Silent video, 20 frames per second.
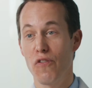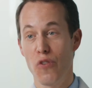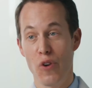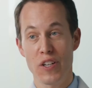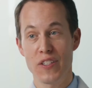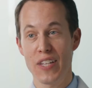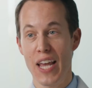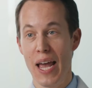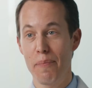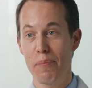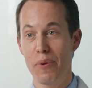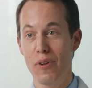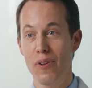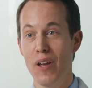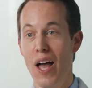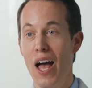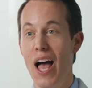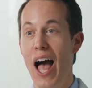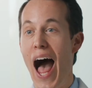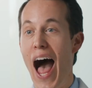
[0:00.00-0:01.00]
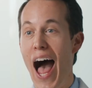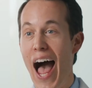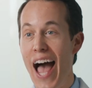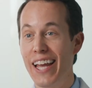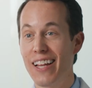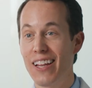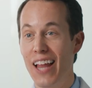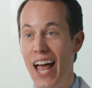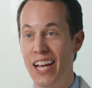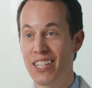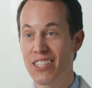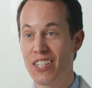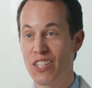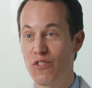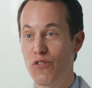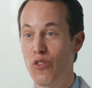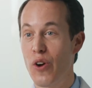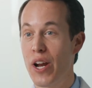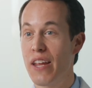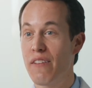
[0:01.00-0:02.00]
For example,
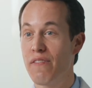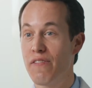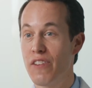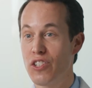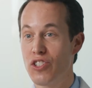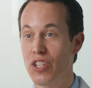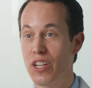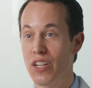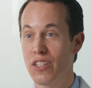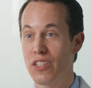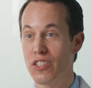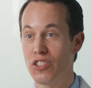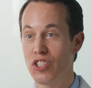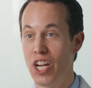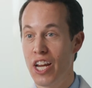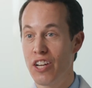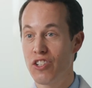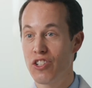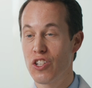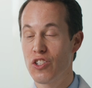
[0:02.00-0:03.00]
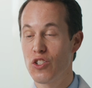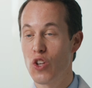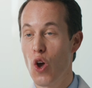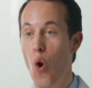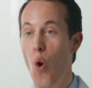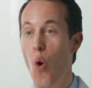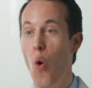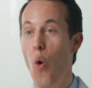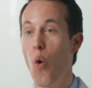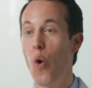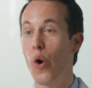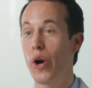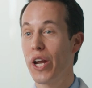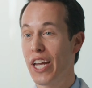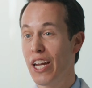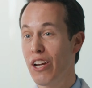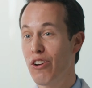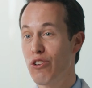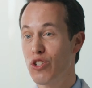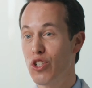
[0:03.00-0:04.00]
eyeglasses for any vision changes
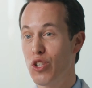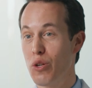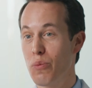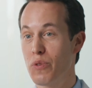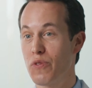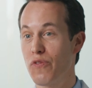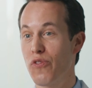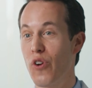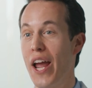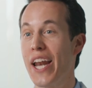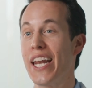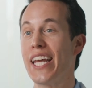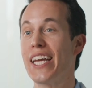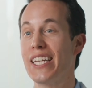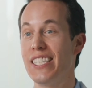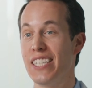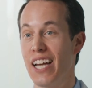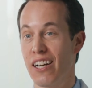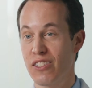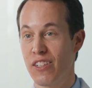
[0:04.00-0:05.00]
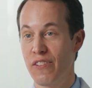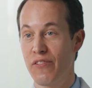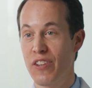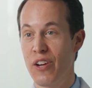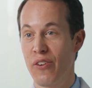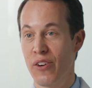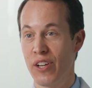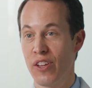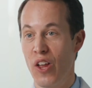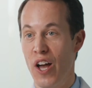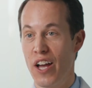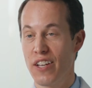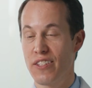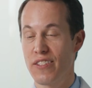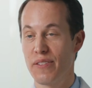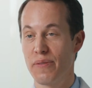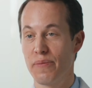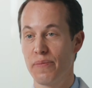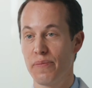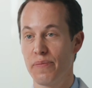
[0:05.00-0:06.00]
or ear tubes for any conductive hearing loss.